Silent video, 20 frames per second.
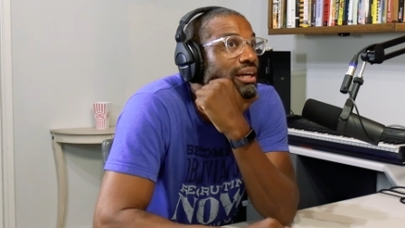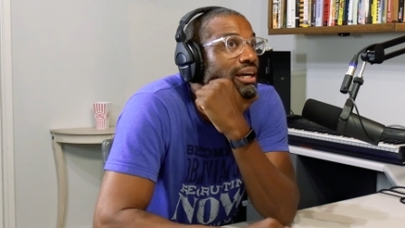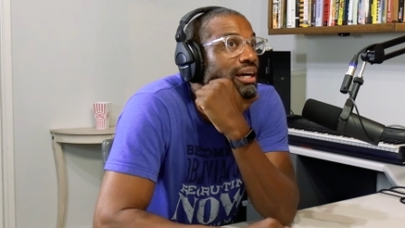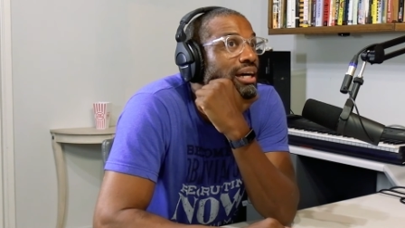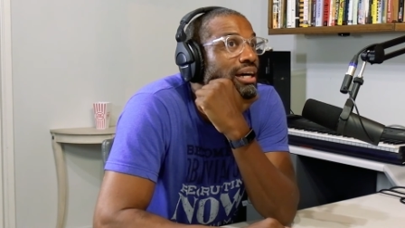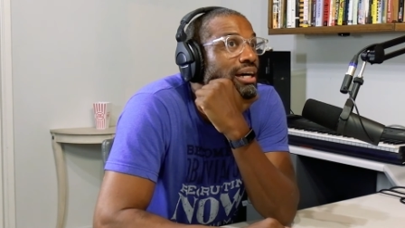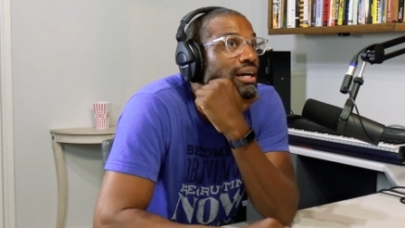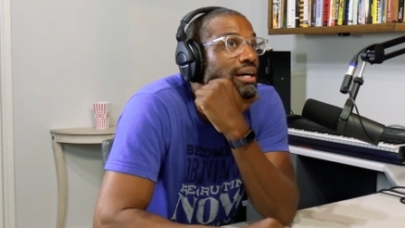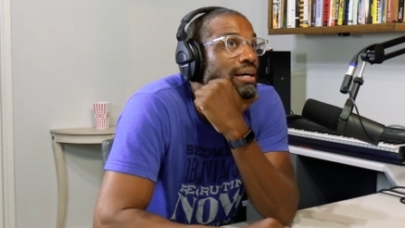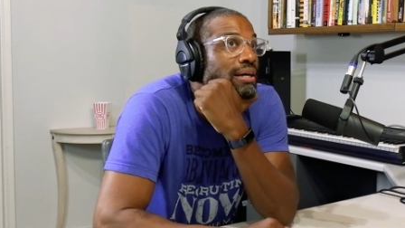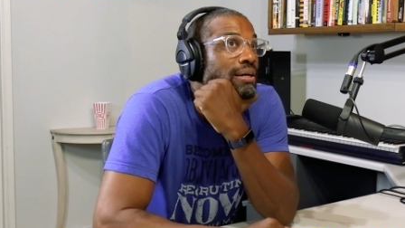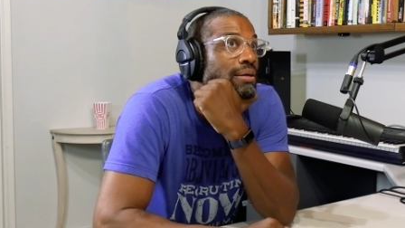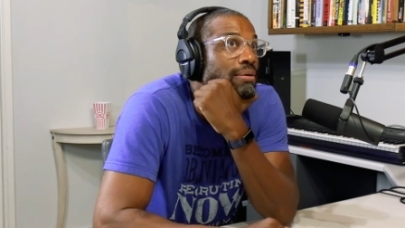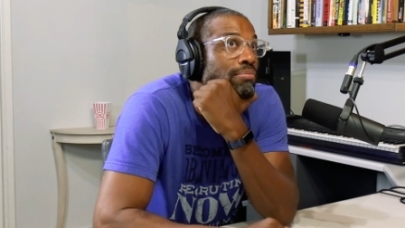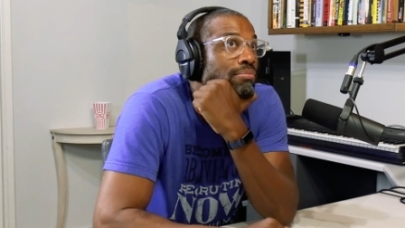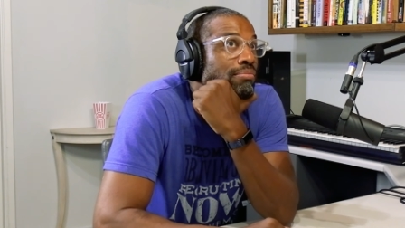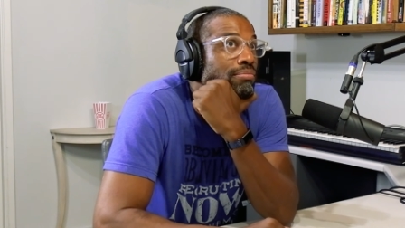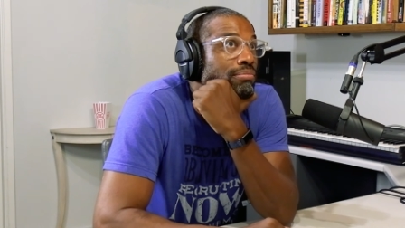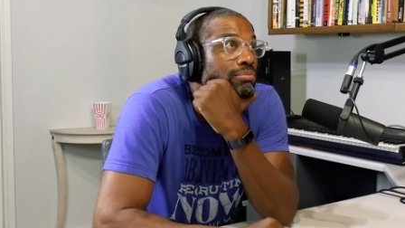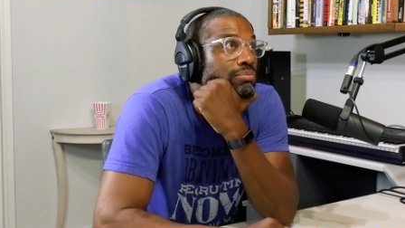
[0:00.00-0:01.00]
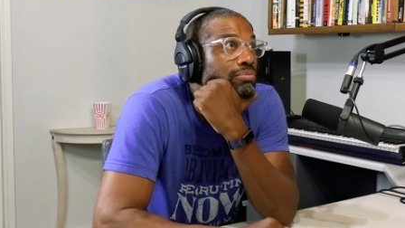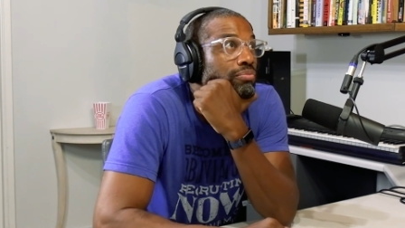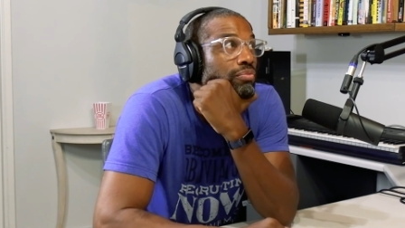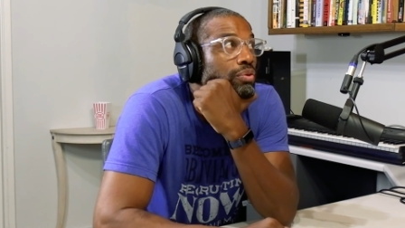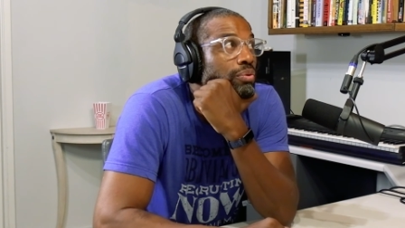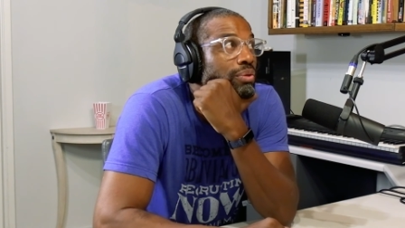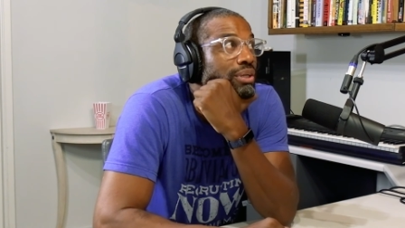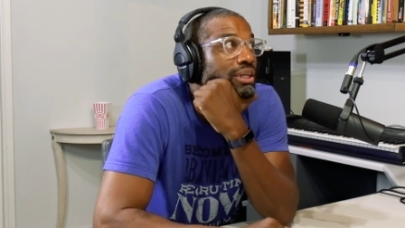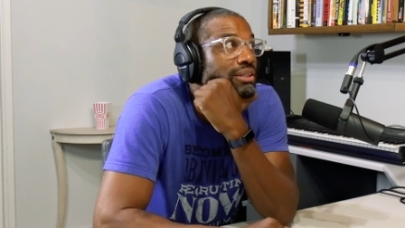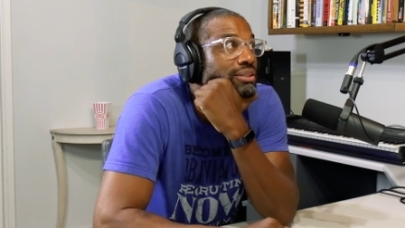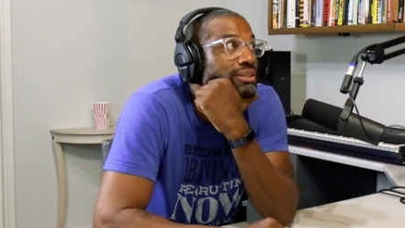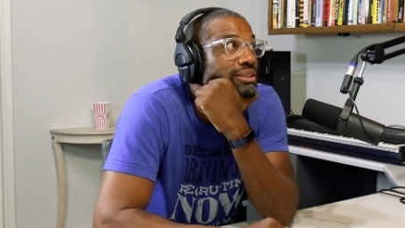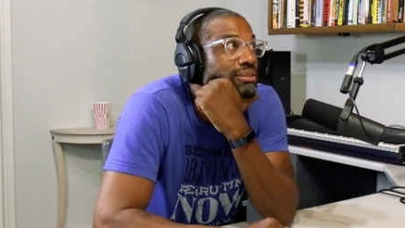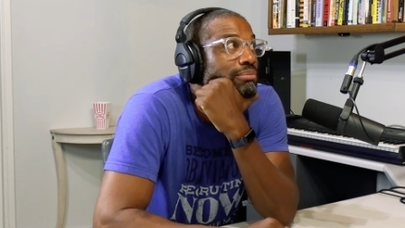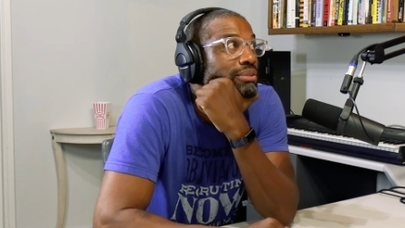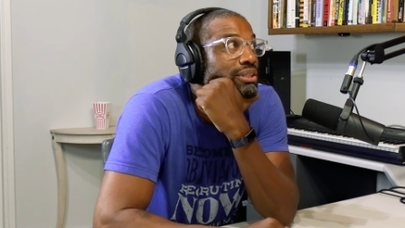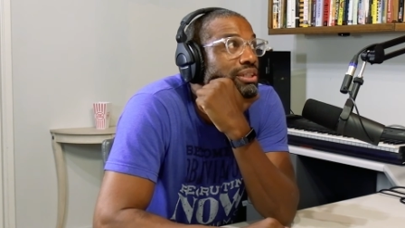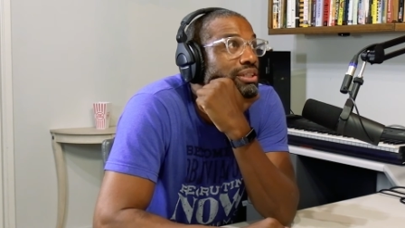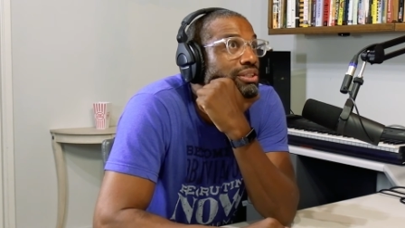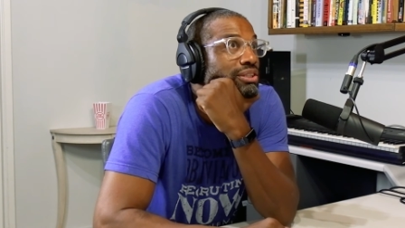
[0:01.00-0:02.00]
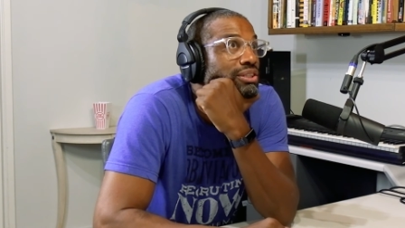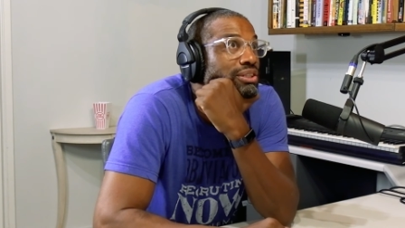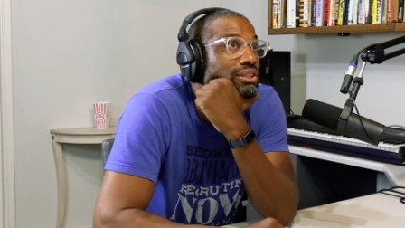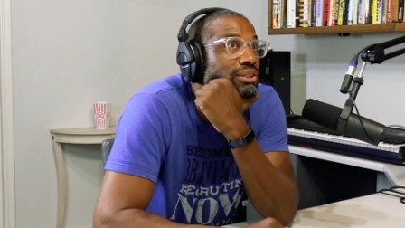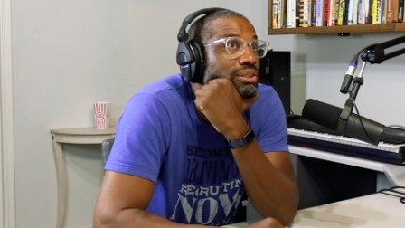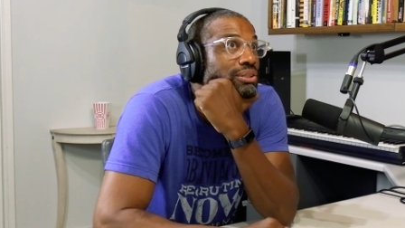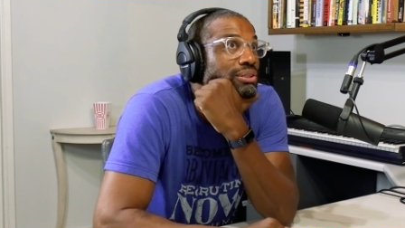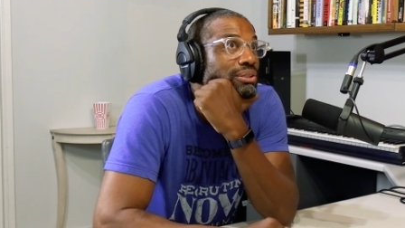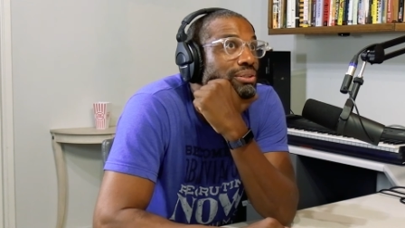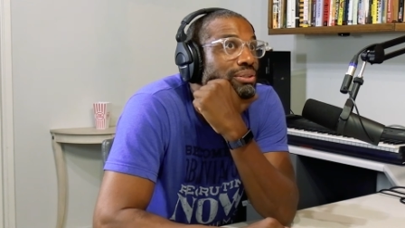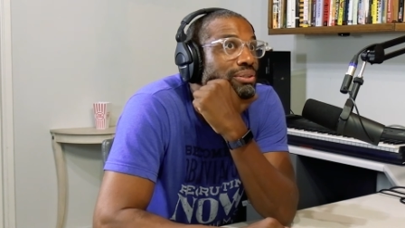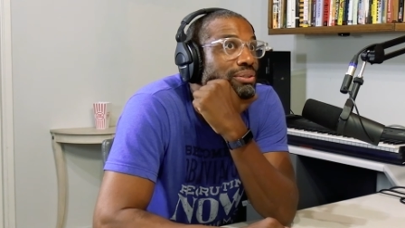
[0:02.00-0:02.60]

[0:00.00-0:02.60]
Um, what else am I gonna do?